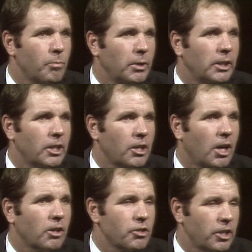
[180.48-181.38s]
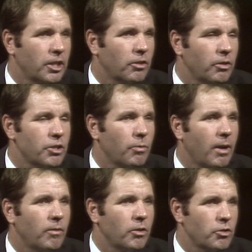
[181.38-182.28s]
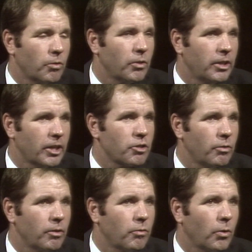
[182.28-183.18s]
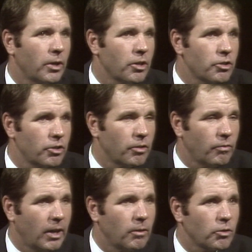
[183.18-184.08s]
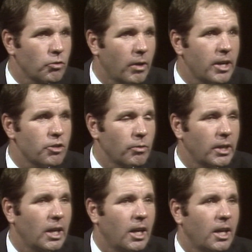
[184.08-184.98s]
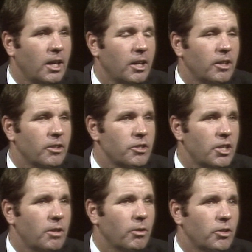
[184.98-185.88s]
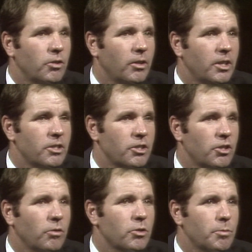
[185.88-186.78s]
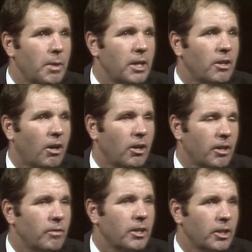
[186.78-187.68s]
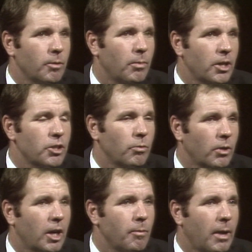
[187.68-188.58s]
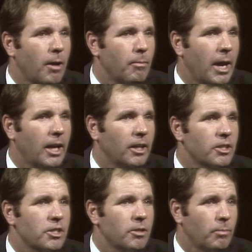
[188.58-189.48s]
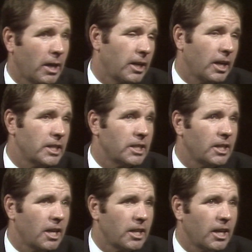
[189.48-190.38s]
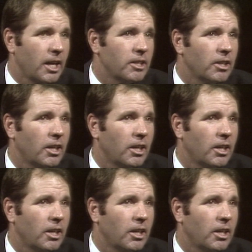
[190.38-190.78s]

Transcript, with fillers: billion in increased revenues over the next three or four years to the Federal Treasury the secret to it is, is don't spend all of it and the budget will come out balanced by 1988.